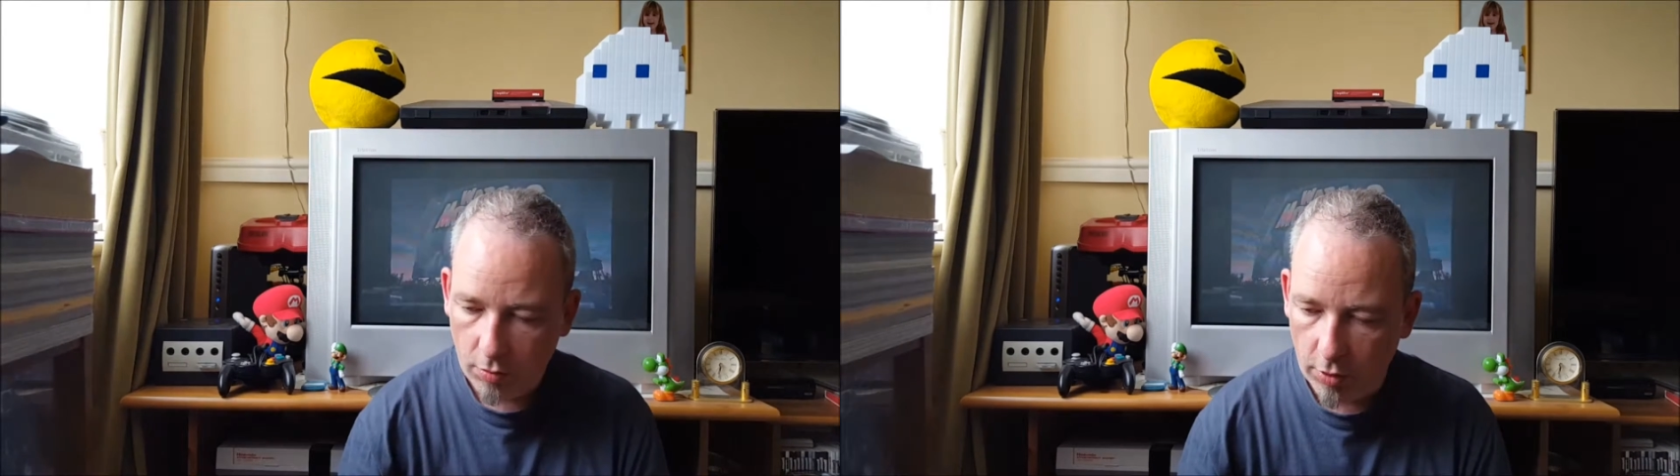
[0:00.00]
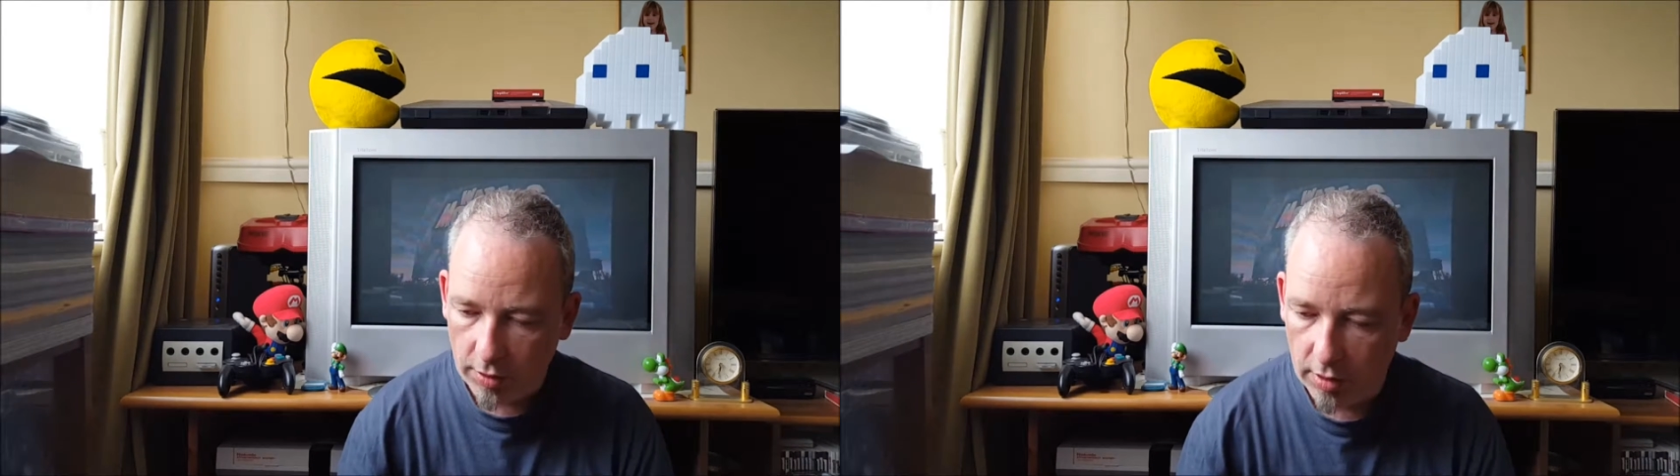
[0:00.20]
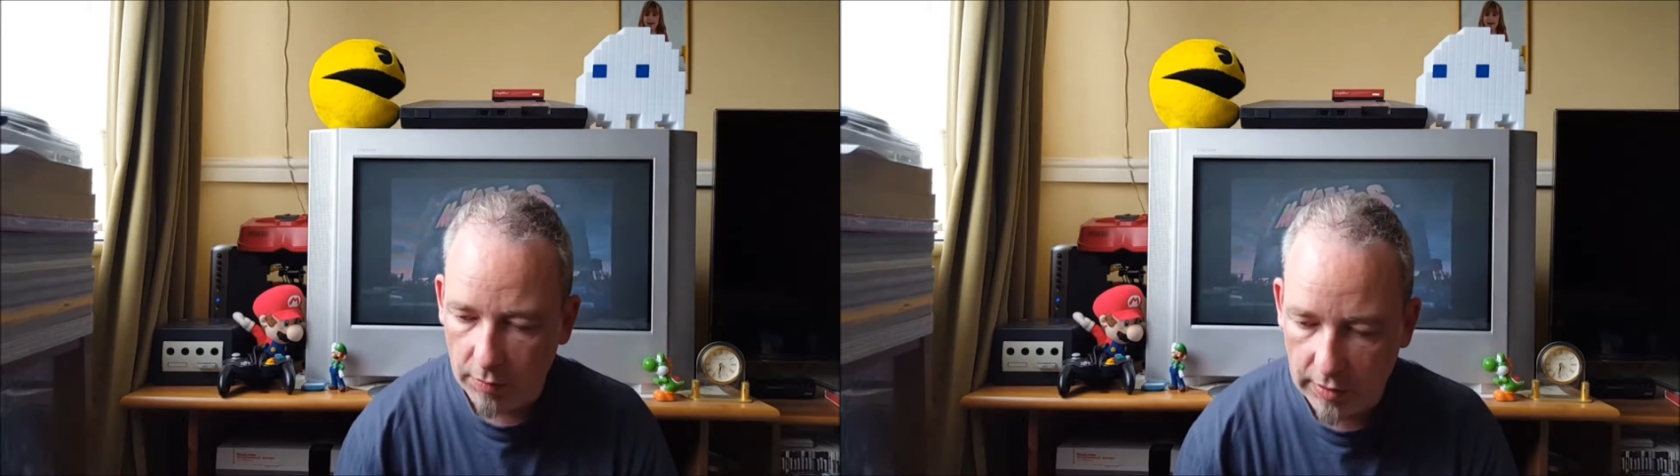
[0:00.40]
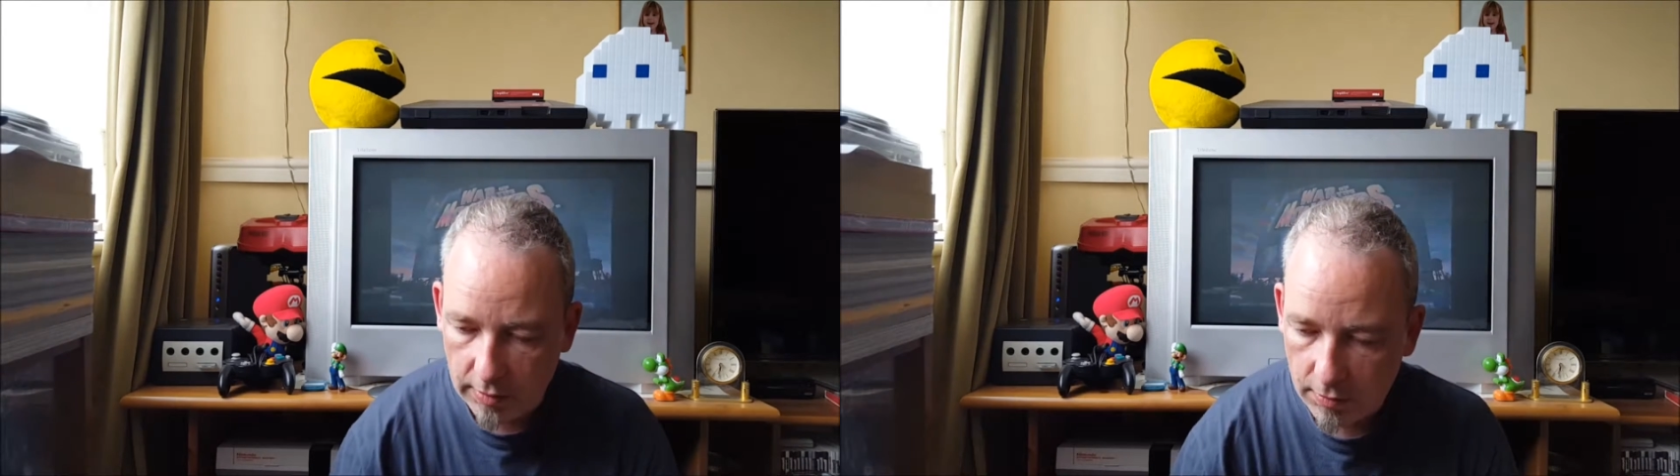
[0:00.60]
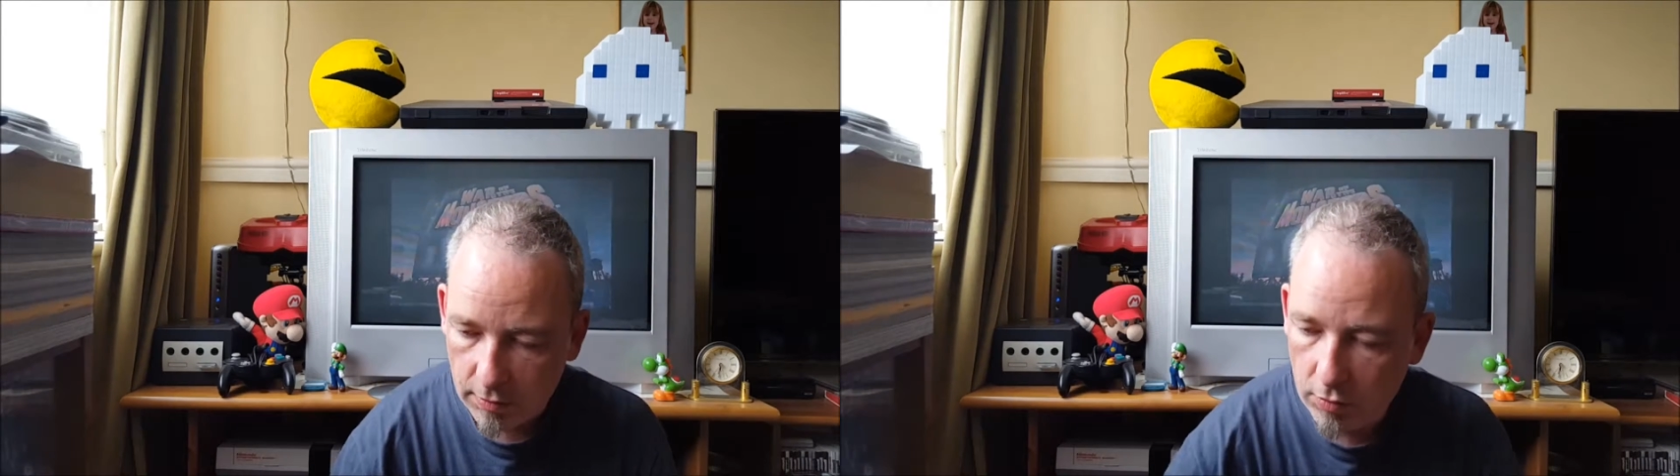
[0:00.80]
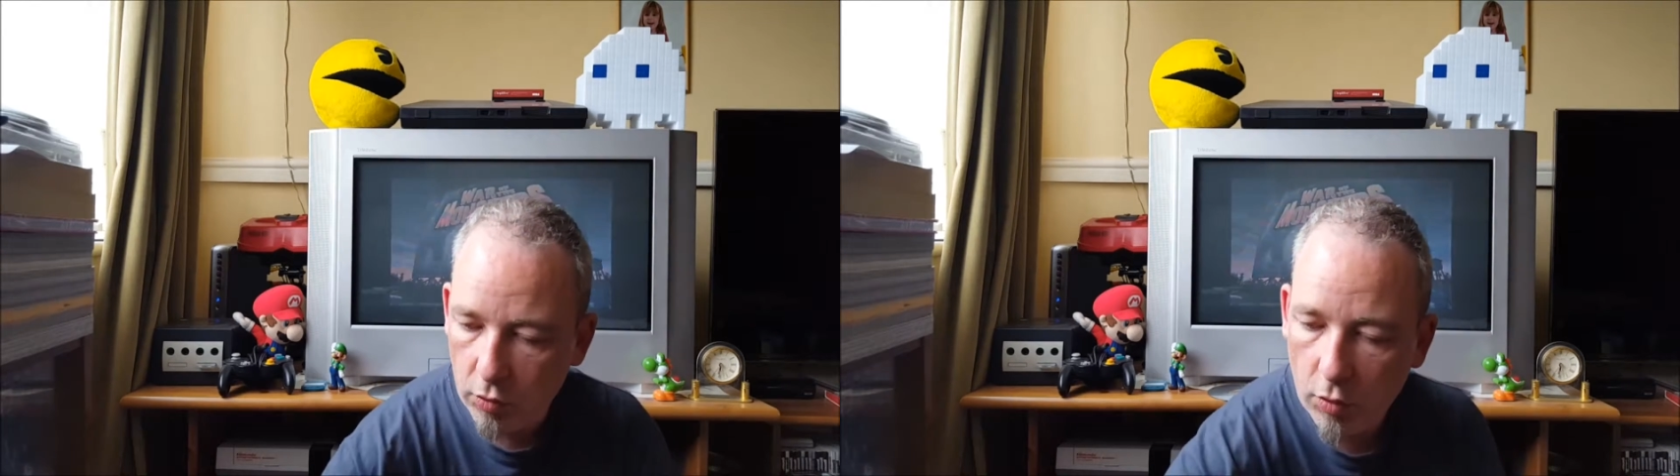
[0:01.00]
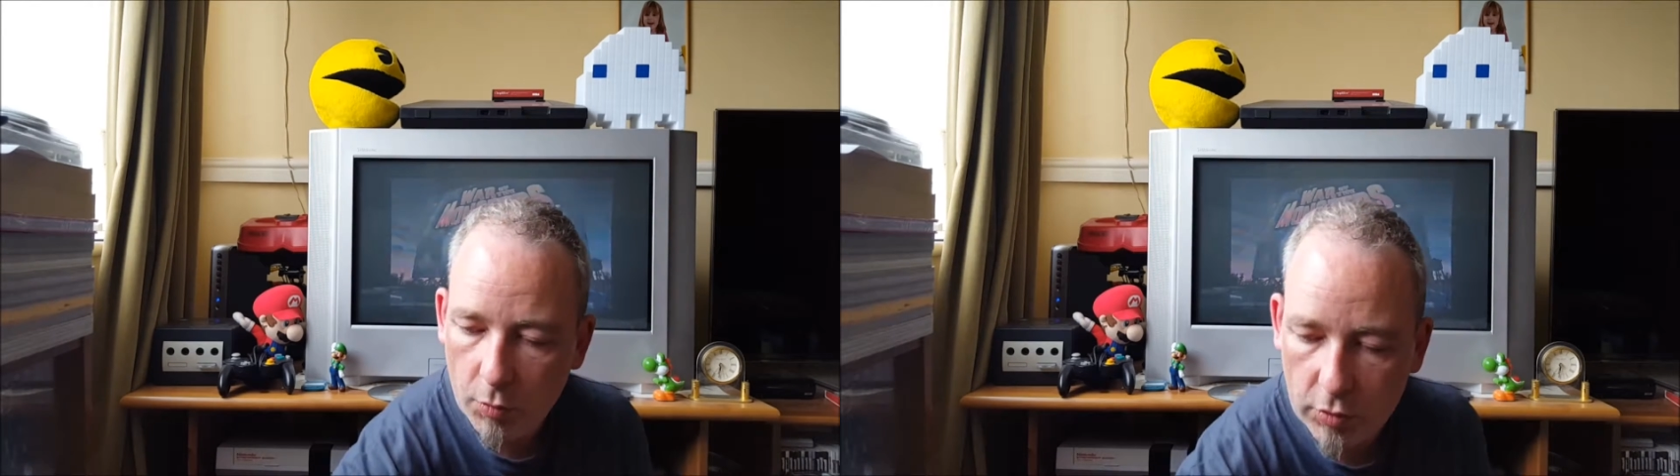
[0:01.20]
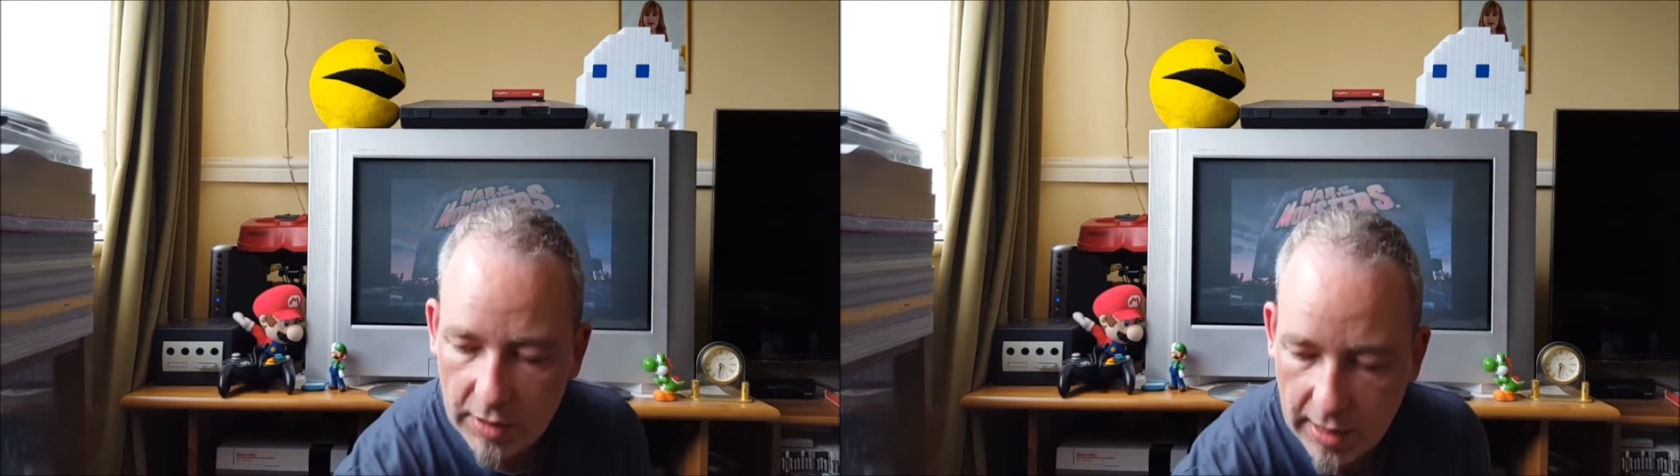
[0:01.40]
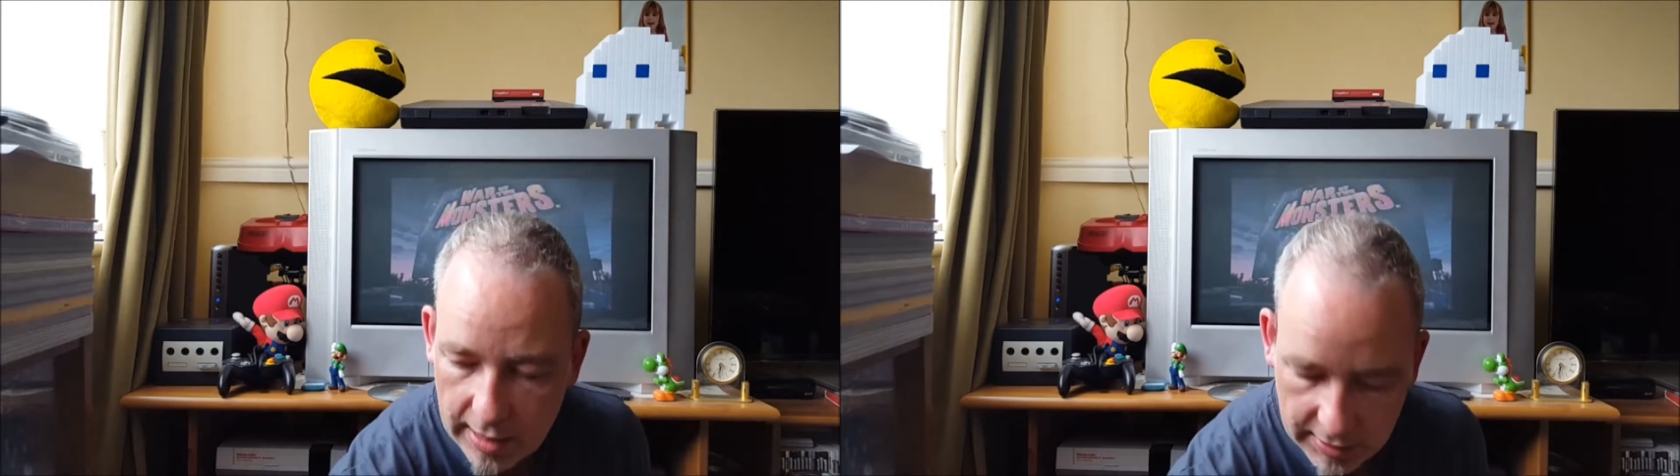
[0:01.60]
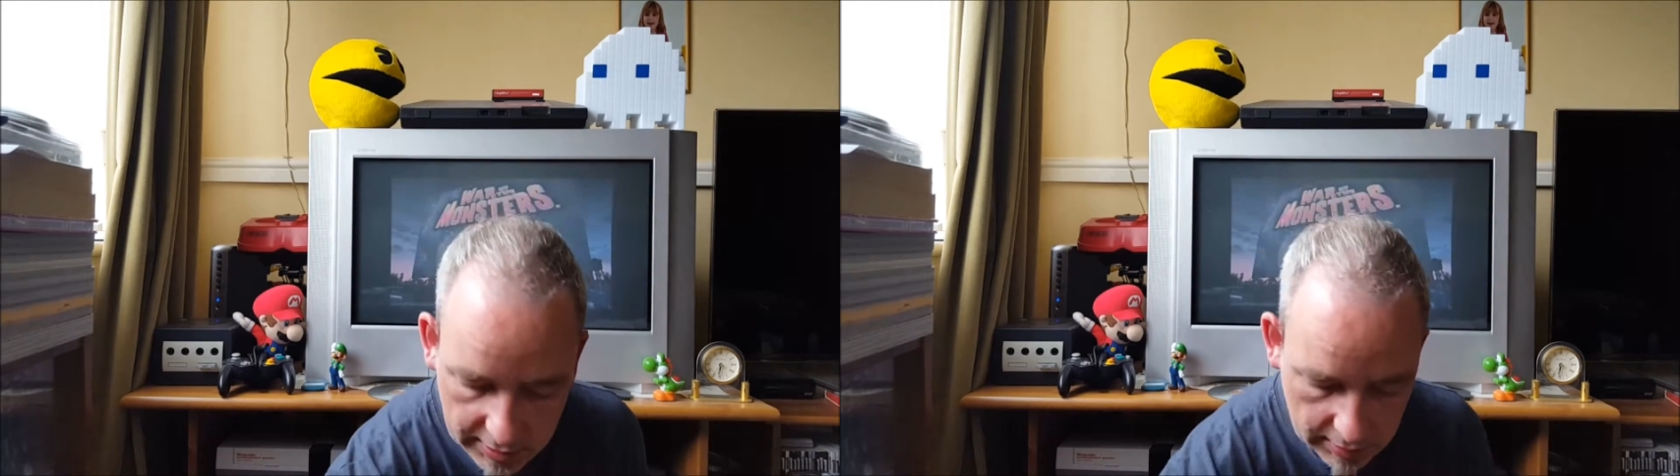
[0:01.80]
work in my normal
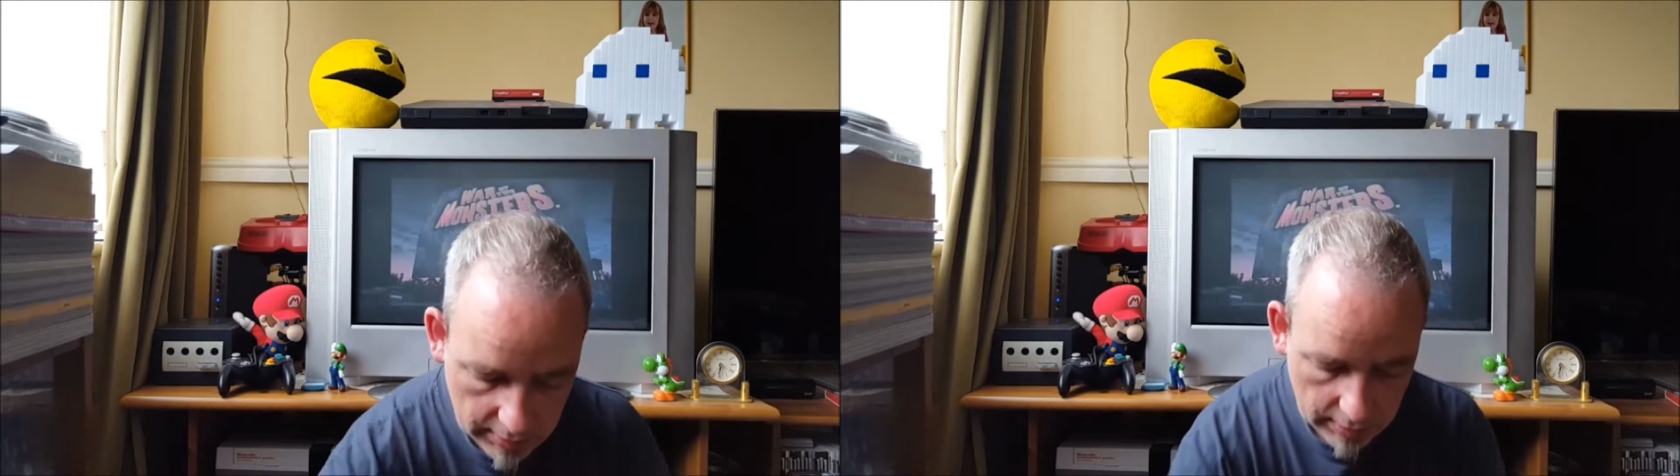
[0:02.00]
DS.